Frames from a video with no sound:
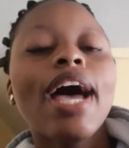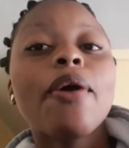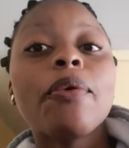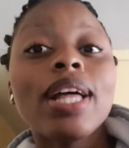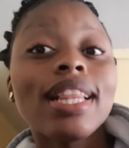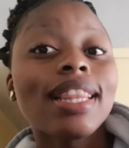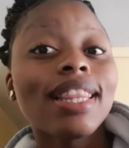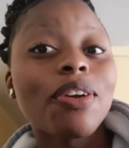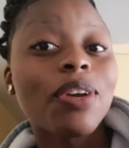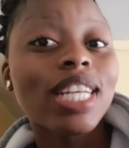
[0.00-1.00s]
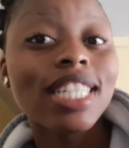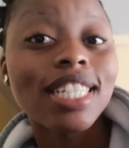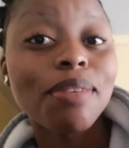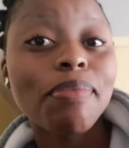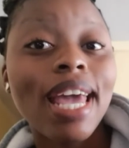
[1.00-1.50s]
when the
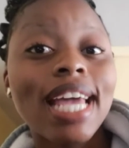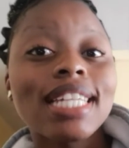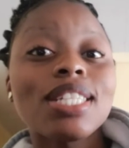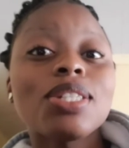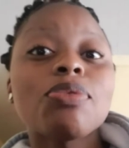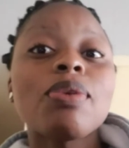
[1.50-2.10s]
relationship ends,